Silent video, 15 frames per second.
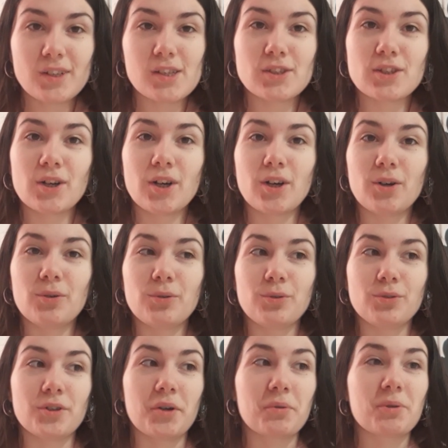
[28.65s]
So
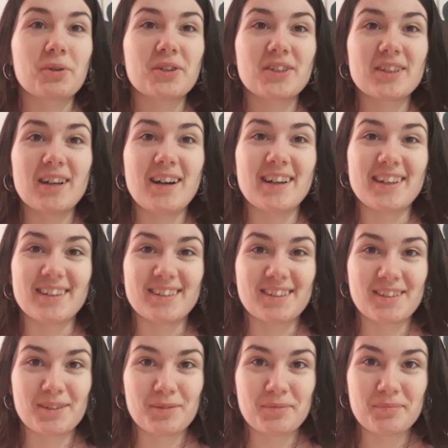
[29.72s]
know your
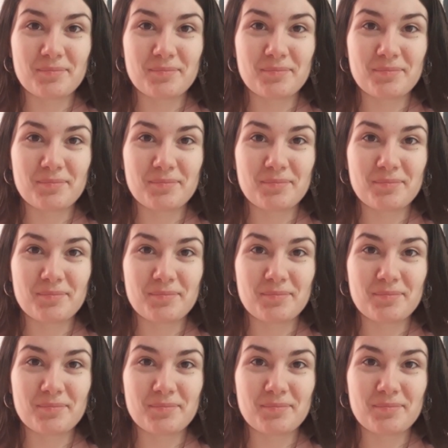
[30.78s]
signs